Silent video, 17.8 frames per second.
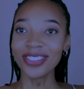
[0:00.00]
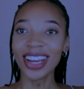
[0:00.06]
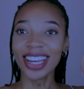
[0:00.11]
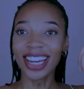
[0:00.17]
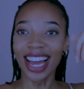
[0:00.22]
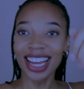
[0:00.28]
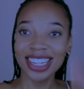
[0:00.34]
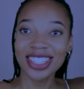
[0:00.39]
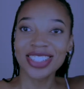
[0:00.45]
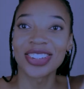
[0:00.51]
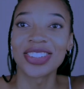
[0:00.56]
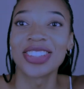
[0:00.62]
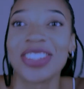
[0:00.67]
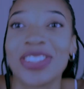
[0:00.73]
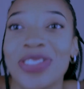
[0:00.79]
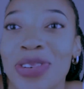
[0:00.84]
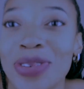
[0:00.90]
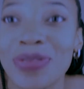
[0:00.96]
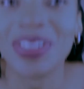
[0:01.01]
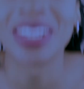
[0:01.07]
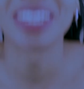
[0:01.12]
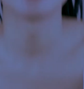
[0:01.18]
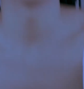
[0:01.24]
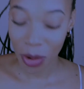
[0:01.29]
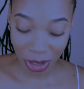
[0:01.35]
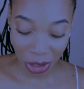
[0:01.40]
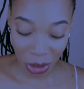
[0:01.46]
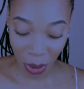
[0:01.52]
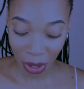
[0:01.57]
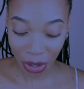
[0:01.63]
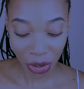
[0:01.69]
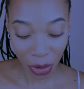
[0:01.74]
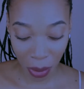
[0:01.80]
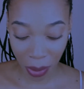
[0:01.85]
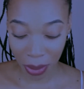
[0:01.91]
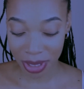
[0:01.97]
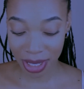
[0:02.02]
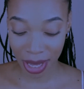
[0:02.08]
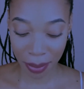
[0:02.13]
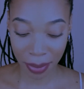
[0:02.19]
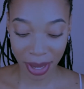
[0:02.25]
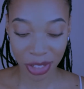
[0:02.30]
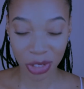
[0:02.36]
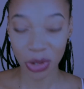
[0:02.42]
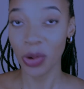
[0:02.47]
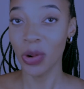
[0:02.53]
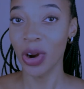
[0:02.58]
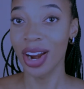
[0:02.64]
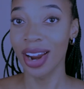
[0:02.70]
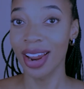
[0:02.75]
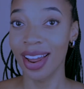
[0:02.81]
Wait, I just heard the doorbell. Do you want to know what was at my door?